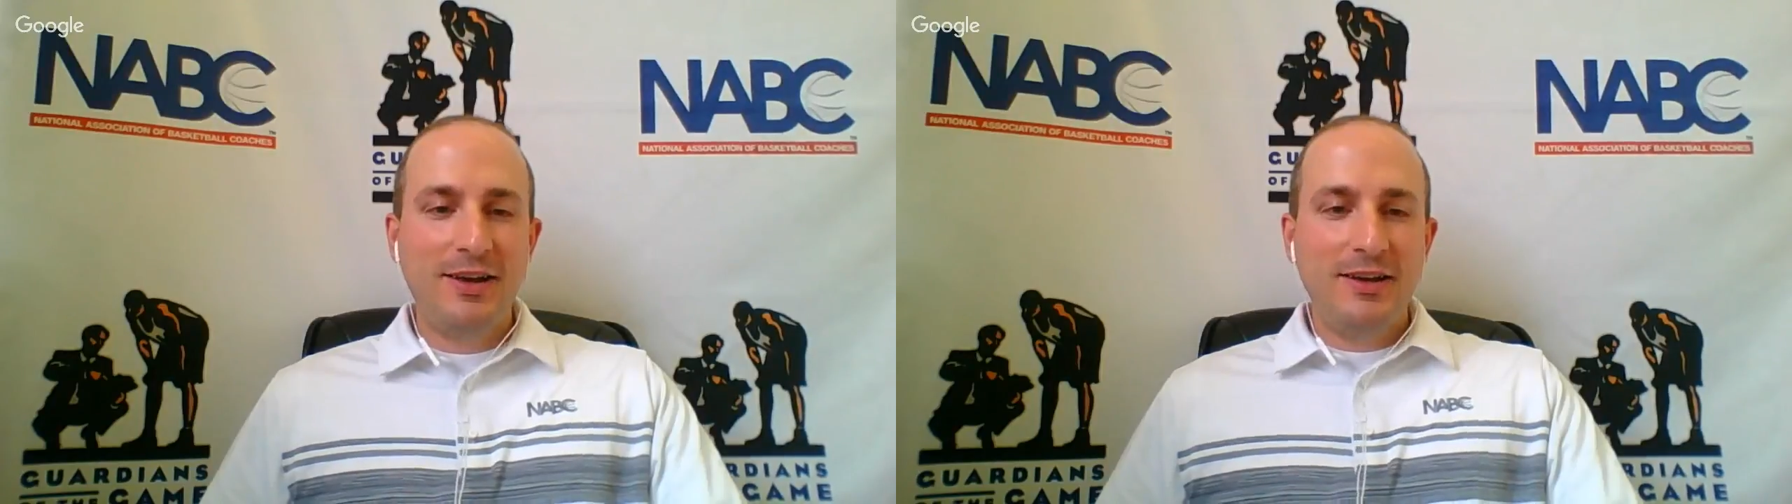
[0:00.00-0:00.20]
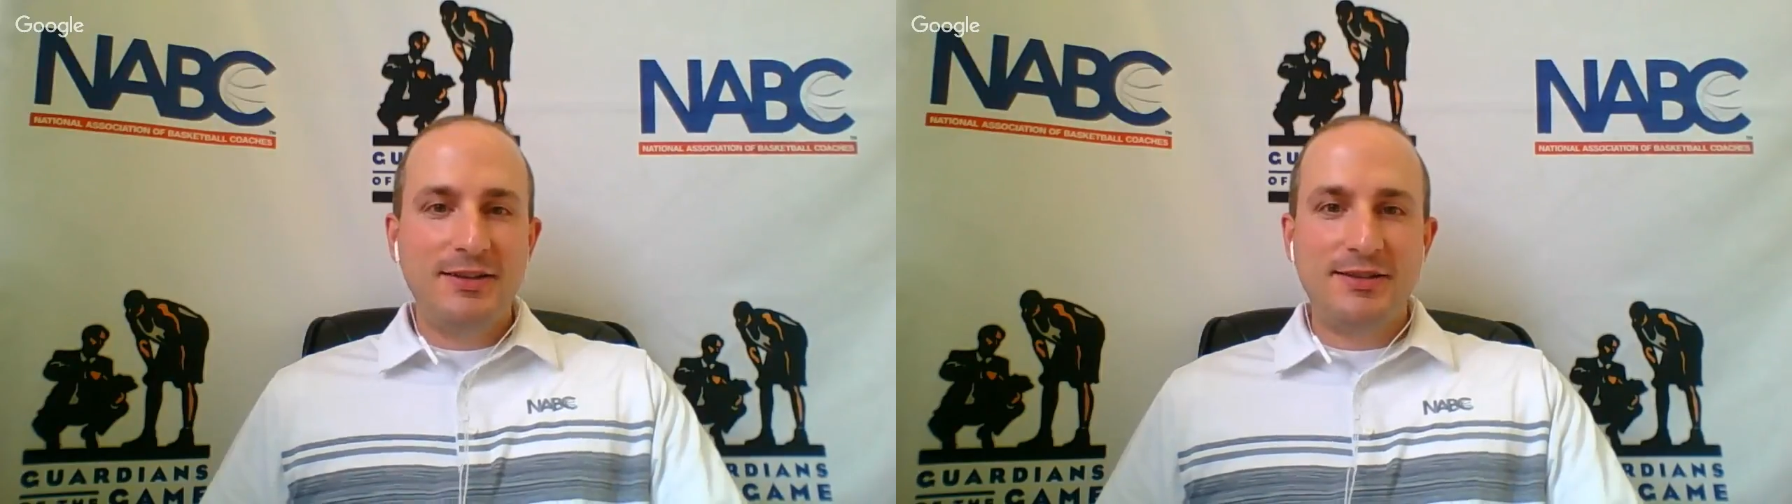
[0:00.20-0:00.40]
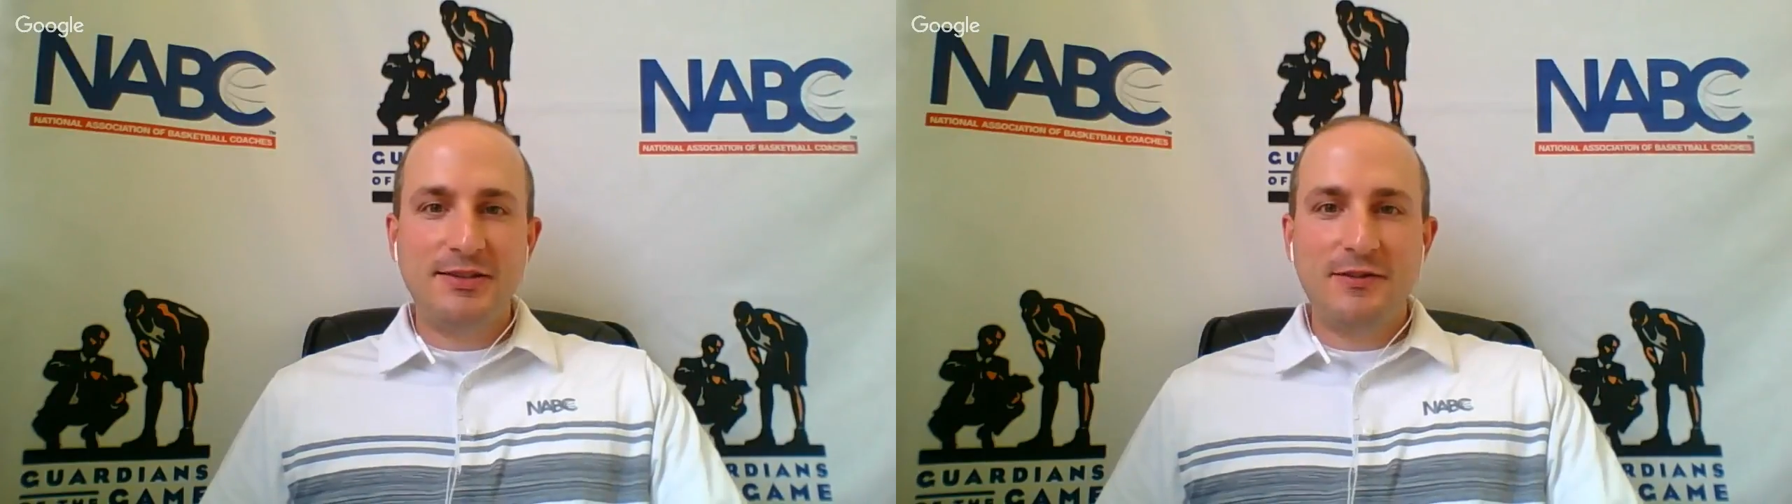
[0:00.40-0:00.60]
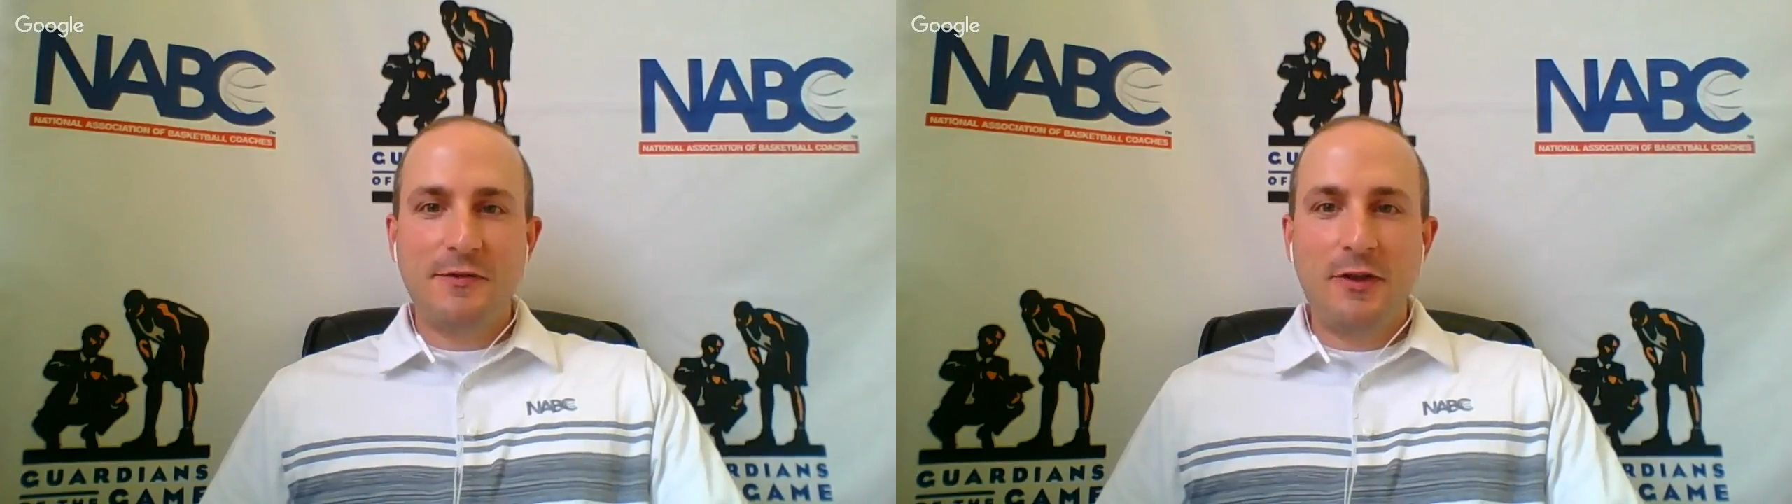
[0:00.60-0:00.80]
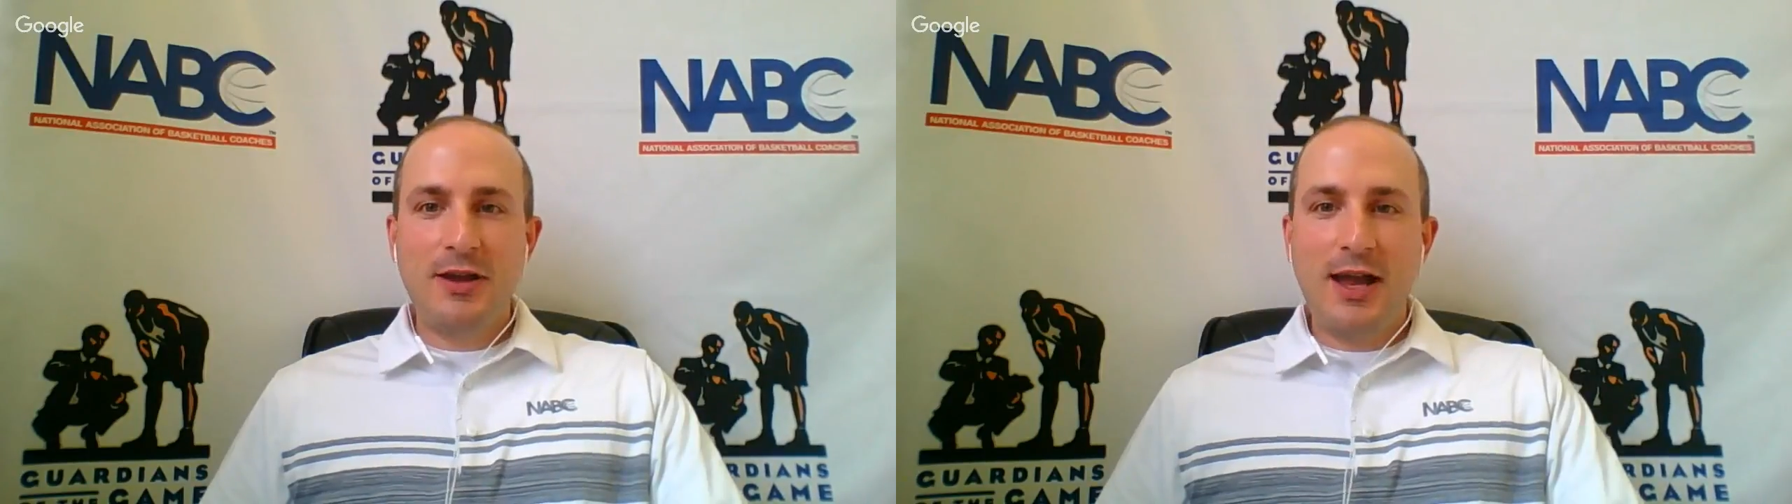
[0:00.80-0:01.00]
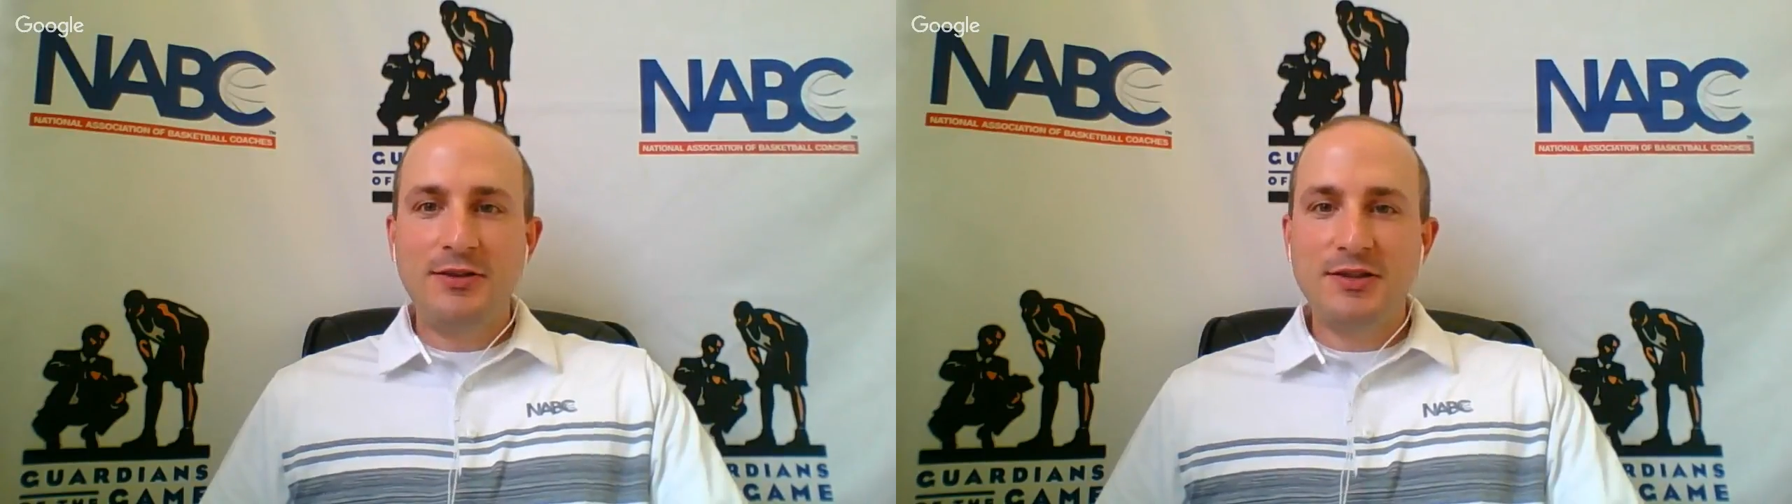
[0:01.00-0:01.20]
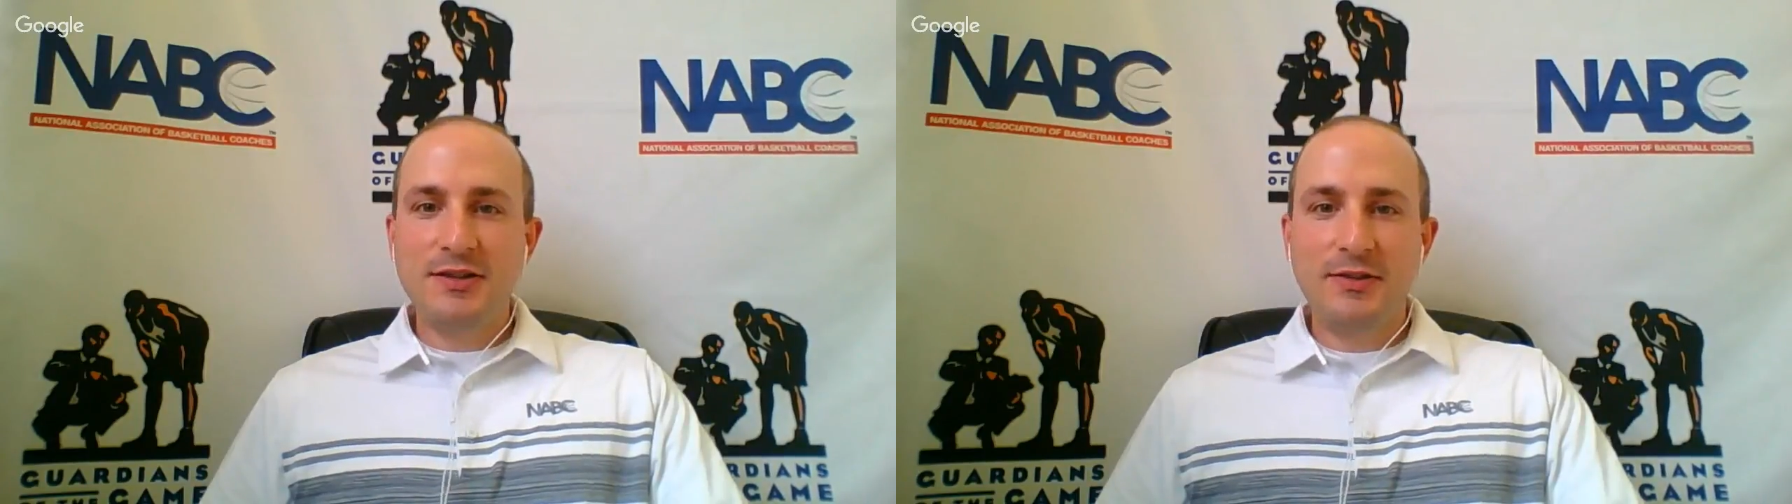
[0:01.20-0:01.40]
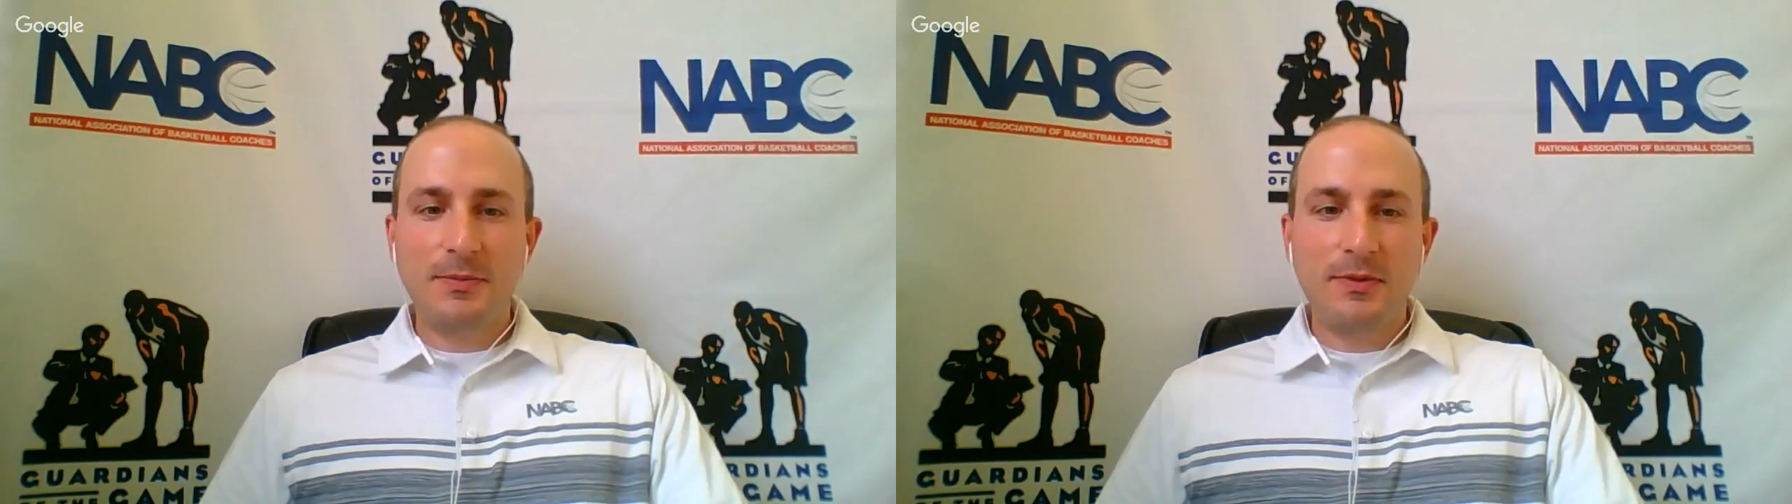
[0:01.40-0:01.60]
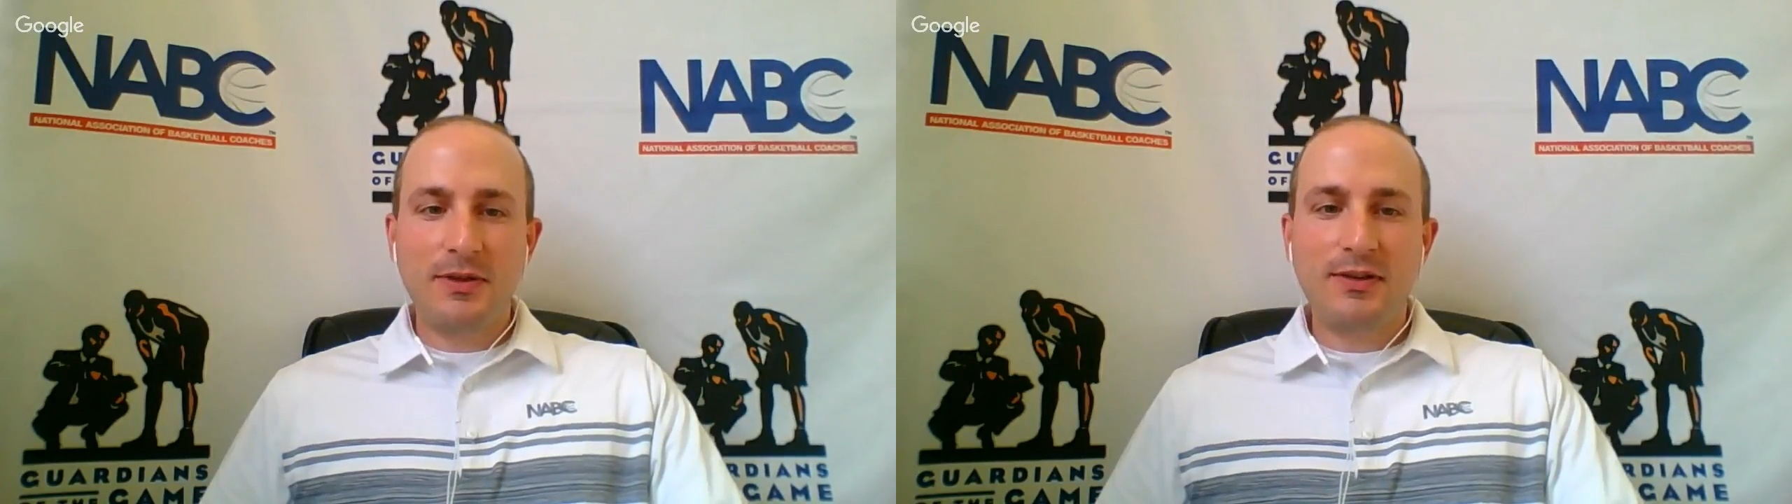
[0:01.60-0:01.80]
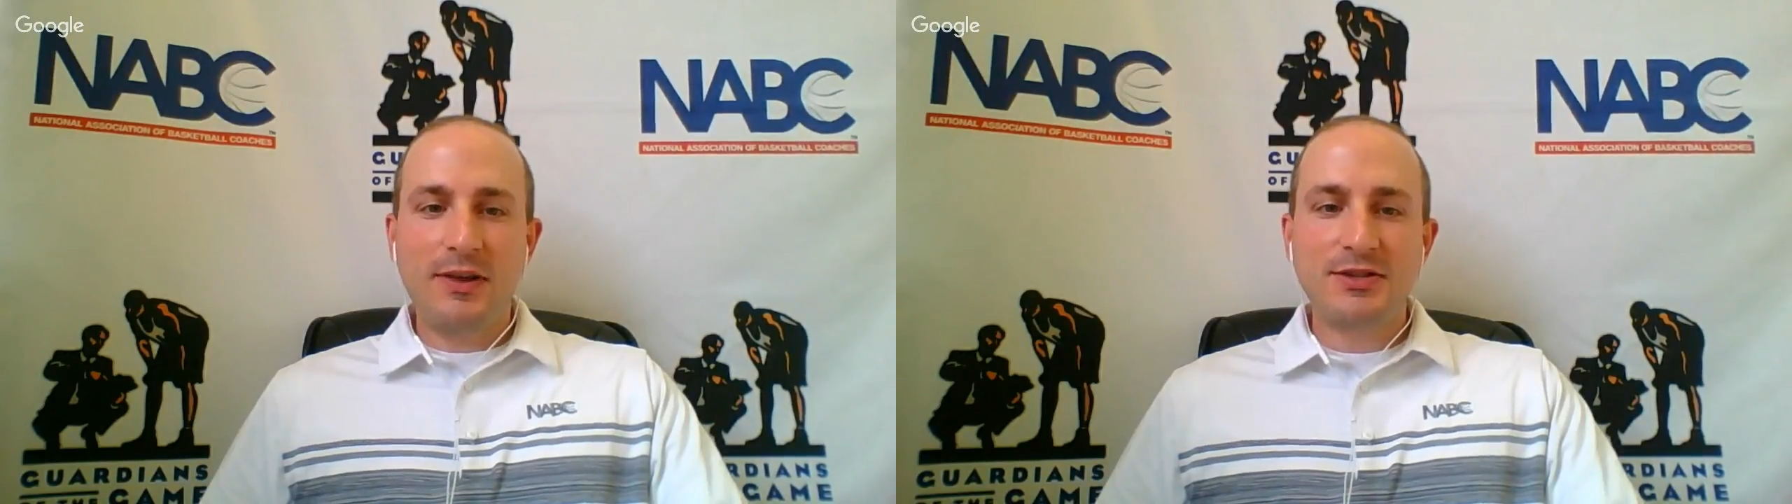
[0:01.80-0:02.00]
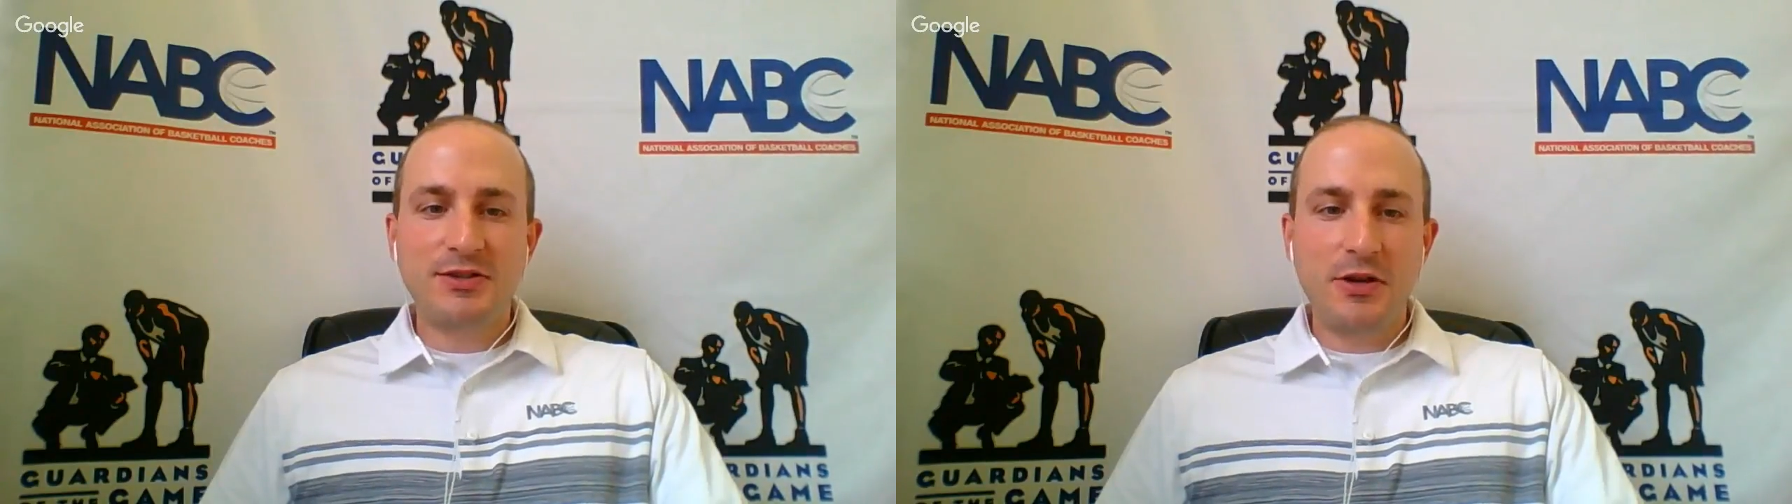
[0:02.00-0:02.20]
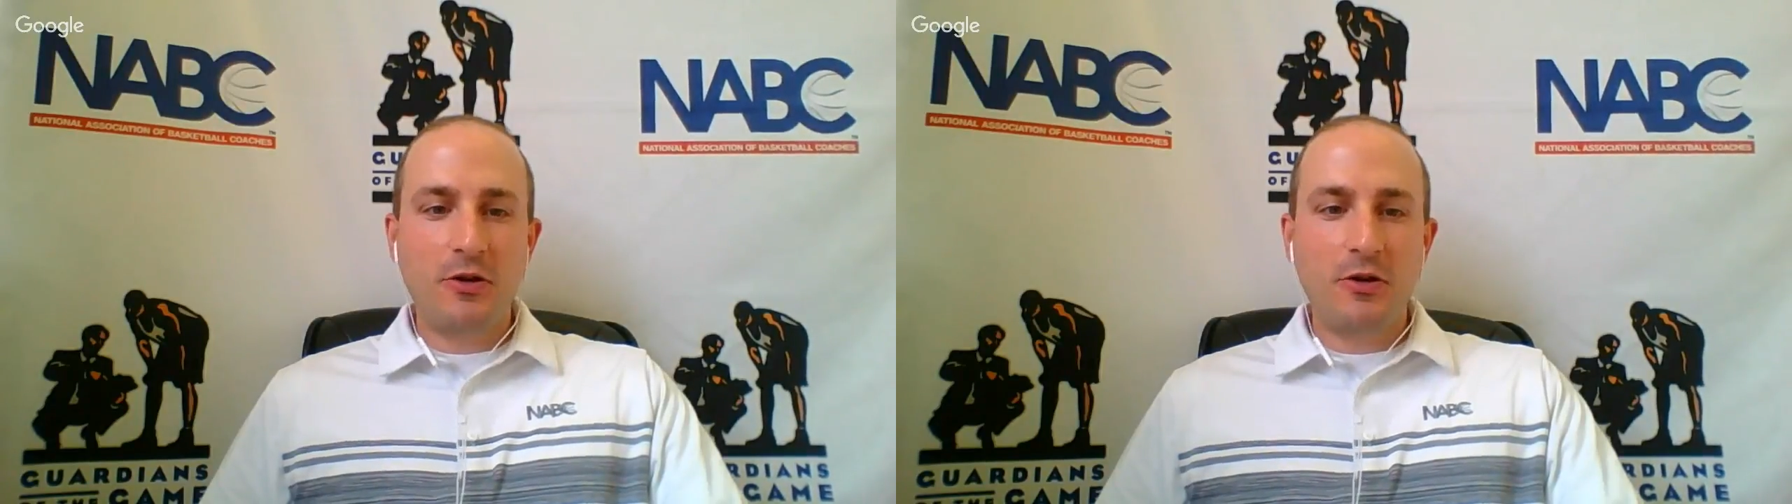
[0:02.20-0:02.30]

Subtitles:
season for the ages this last year,